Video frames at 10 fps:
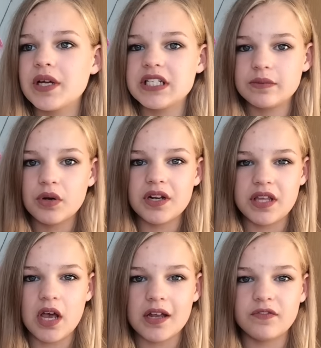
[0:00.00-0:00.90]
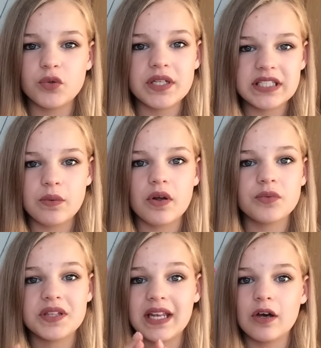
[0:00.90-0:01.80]
which is one of the kind of twisty
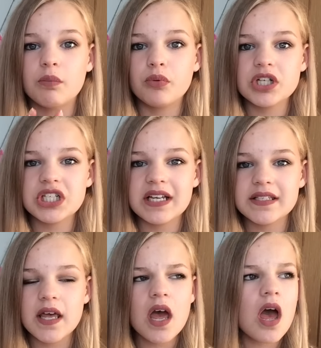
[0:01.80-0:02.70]
ones with the little brushes.